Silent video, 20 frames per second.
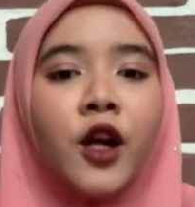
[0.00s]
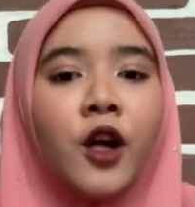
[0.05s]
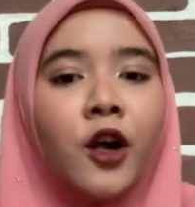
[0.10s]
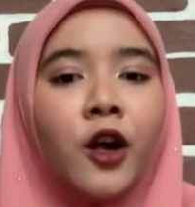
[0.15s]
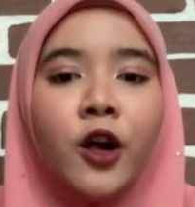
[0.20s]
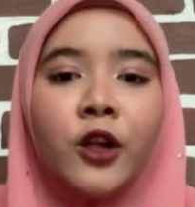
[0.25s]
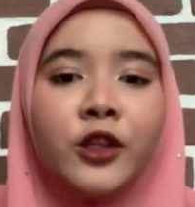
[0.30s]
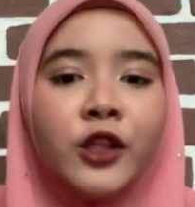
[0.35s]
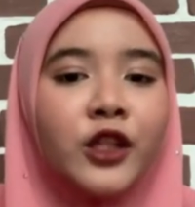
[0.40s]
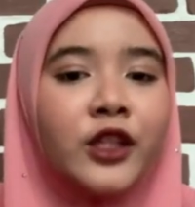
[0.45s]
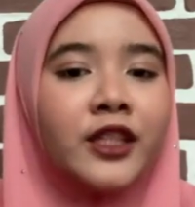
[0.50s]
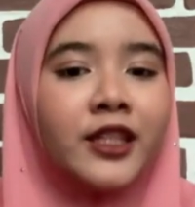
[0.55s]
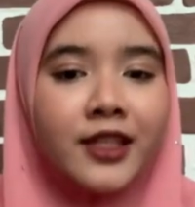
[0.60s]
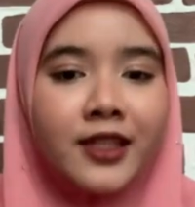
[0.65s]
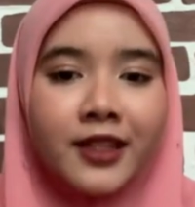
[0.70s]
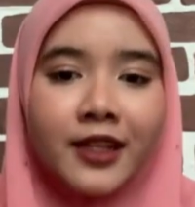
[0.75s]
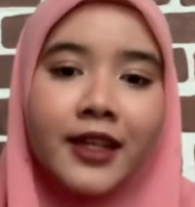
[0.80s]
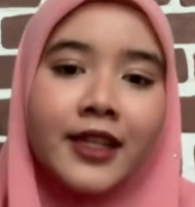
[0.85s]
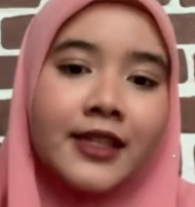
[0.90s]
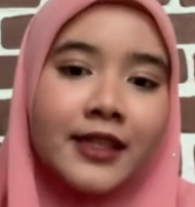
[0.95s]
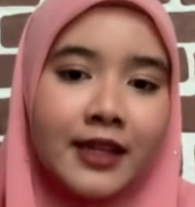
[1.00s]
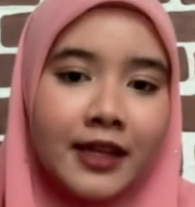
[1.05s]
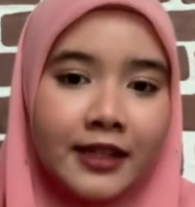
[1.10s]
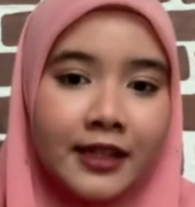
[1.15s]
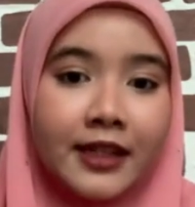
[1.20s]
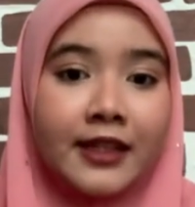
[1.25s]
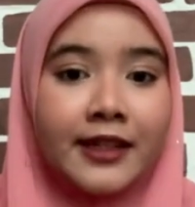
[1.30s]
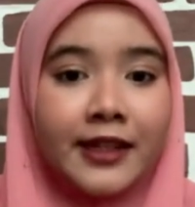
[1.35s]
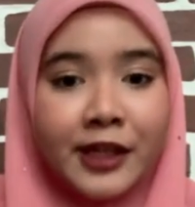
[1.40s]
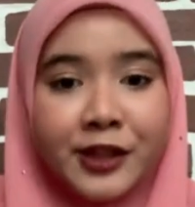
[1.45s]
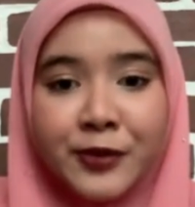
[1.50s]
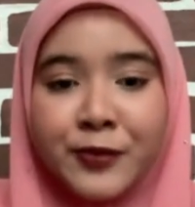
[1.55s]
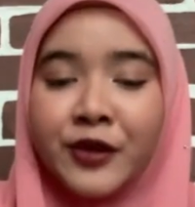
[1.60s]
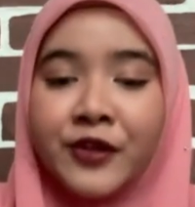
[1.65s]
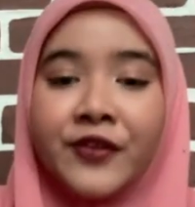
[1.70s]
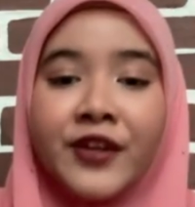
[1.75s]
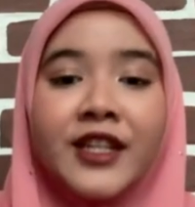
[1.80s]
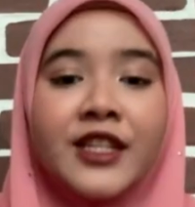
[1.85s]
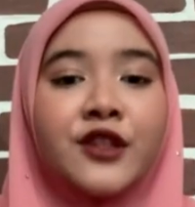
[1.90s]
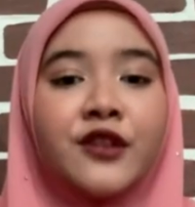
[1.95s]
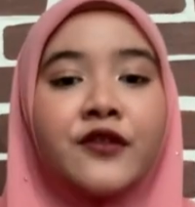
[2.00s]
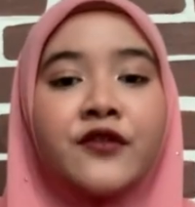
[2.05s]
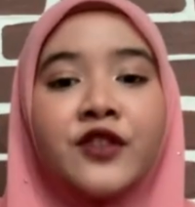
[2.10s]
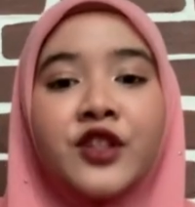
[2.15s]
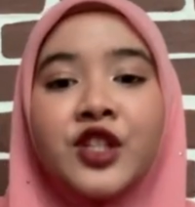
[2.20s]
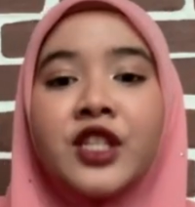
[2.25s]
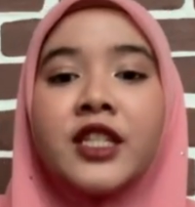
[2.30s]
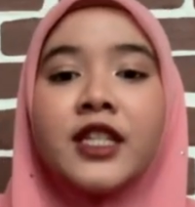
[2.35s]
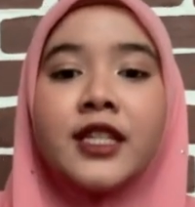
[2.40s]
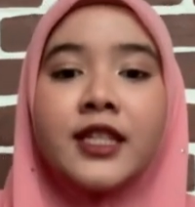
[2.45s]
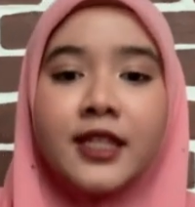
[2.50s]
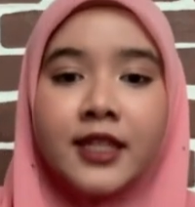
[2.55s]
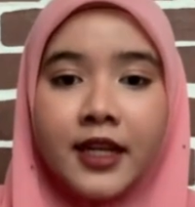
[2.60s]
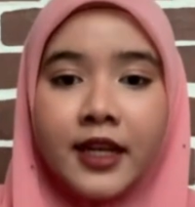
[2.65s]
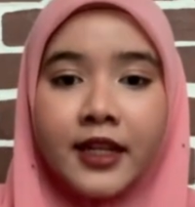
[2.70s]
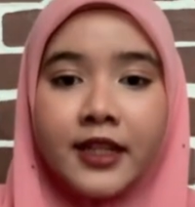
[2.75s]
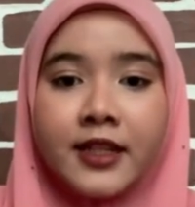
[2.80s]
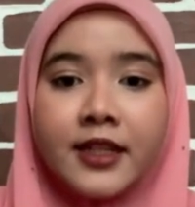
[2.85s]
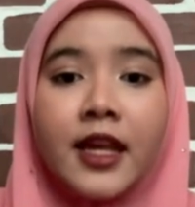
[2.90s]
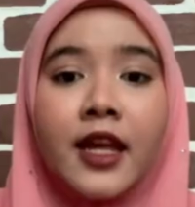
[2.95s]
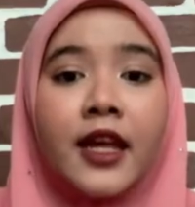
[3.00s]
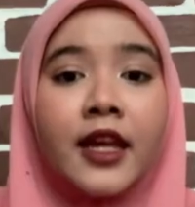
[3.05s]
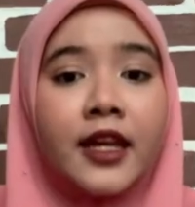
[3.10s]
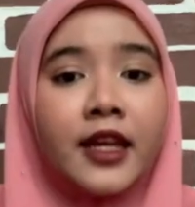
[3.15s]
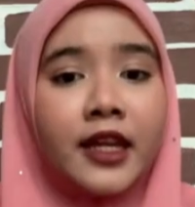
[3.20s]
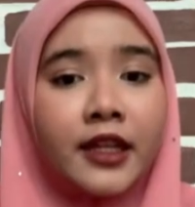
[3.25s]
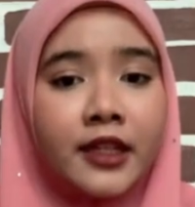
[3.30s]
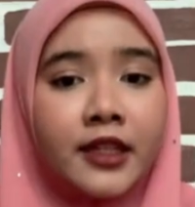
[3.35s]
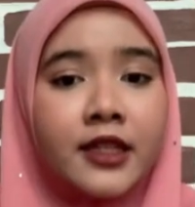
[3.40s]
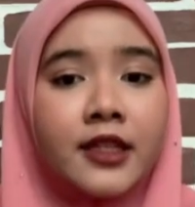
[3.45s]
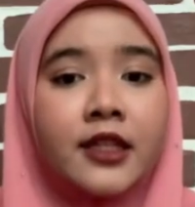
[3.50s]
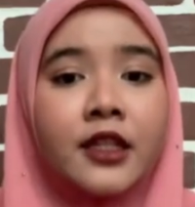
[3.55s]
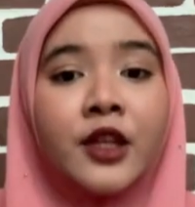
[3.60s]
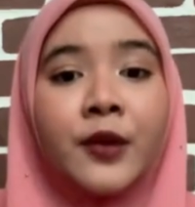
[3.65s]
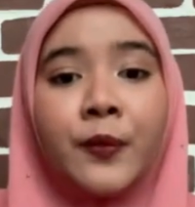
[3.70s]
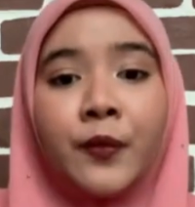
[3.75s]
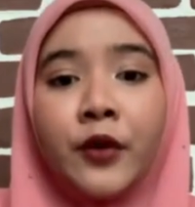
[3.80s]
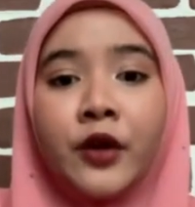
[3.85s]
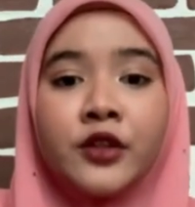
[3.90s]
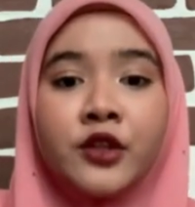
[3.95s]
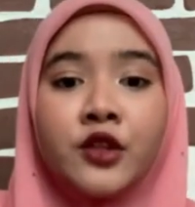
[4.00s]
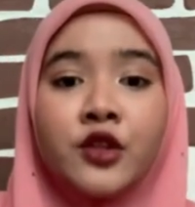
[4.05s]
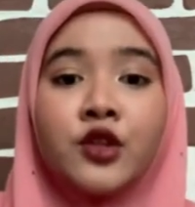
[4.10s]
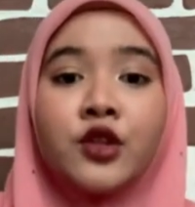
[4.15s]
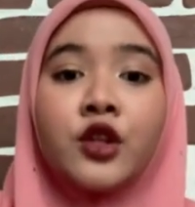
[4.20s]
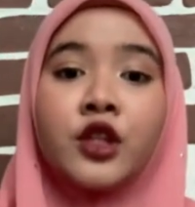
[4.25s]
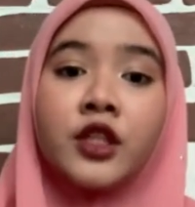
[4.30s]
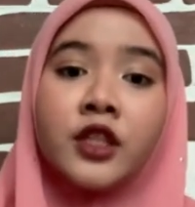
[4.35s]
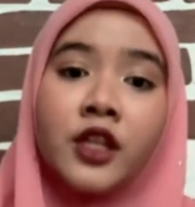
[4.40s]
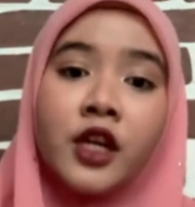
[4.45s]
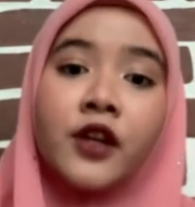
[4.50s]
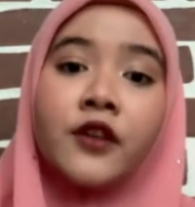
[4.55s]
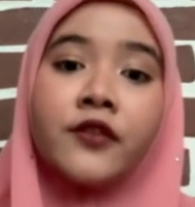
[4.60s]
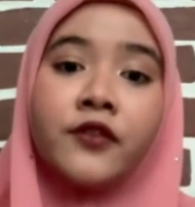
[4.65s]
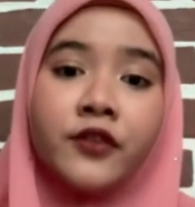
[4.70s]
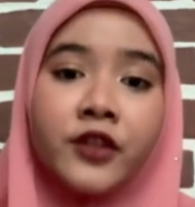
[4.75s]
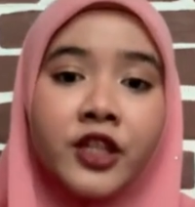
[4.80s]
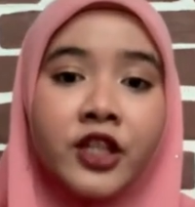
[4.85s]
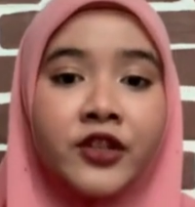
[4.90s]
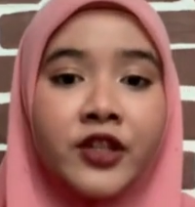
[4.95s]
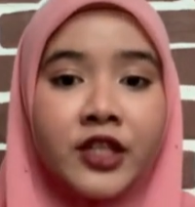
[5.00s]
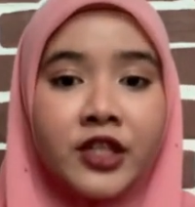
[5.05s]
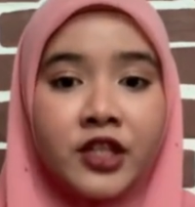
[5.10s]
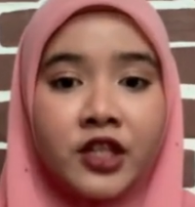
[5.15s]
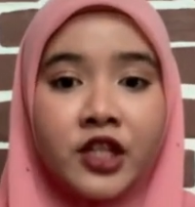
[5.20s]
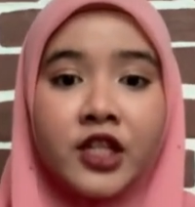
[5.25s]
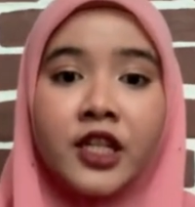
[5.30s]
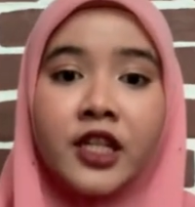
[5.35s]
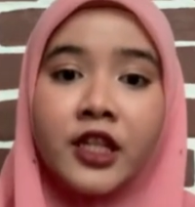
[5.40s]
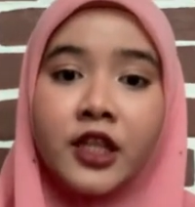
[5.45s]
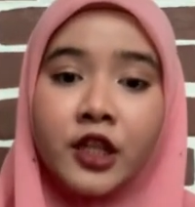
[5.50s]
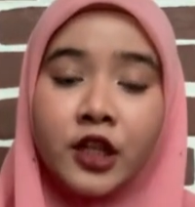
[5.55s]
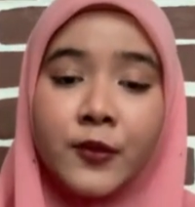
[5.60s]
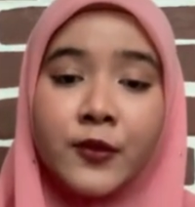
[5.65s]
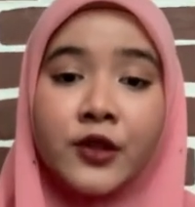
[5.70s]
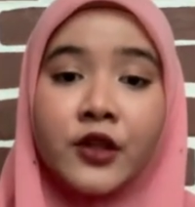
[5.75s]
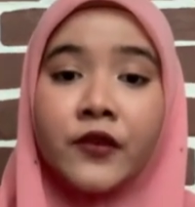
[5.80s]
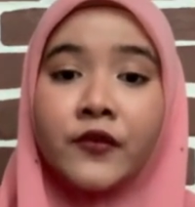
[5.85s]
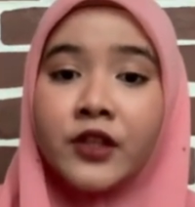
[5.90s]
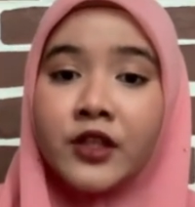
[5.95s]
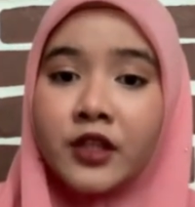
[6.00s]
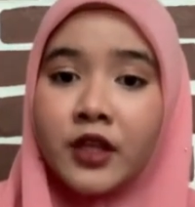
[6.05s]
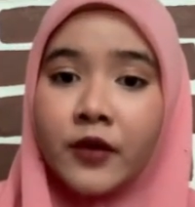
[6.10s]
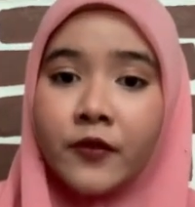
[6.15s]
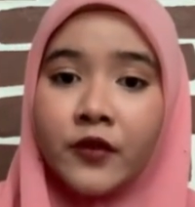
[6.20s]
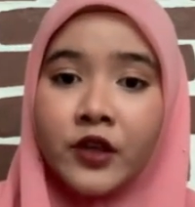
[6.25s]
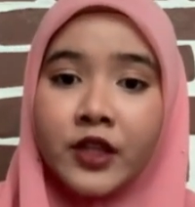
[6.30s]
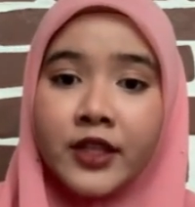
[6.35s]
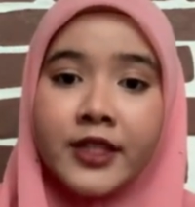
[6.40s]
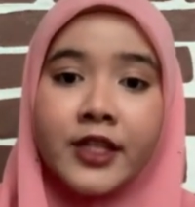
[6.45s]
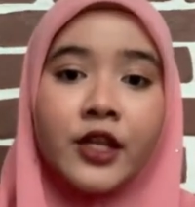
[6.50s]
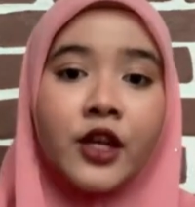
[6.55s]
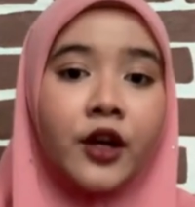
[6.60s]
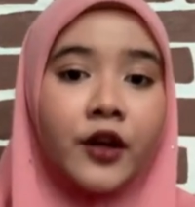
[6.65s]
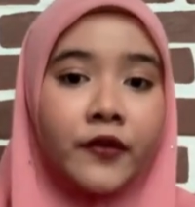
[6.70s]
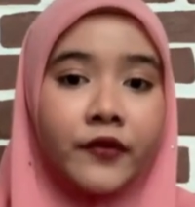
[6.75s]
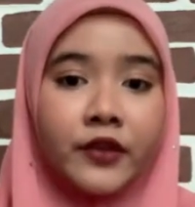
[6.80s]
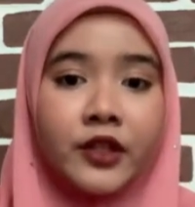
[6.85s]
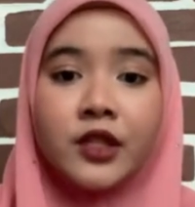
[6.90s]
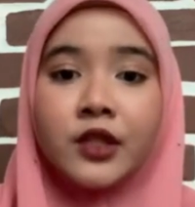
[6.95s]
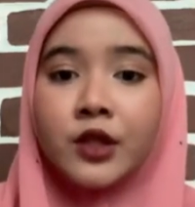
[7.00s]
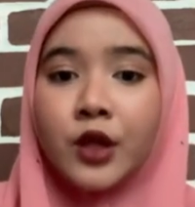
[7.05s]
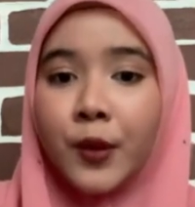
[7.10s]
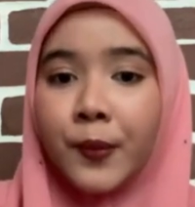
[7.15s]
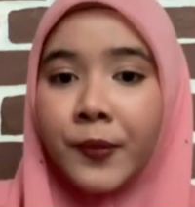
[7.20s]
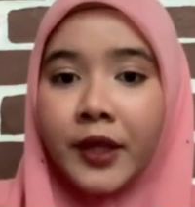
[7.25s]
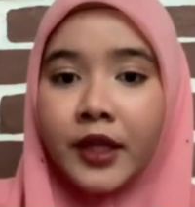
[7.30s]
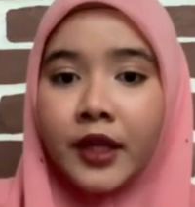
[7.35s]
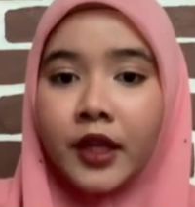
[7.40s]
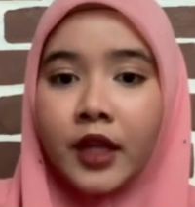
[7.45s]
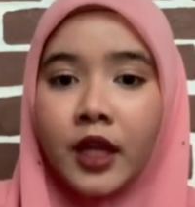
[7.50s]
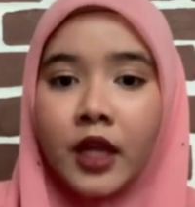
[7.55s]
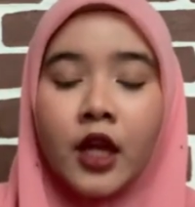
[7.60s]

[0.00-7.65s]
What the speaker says: Although this case study does provide sufficient insights, it is still important to conduct further research in terms of the severity of this topic.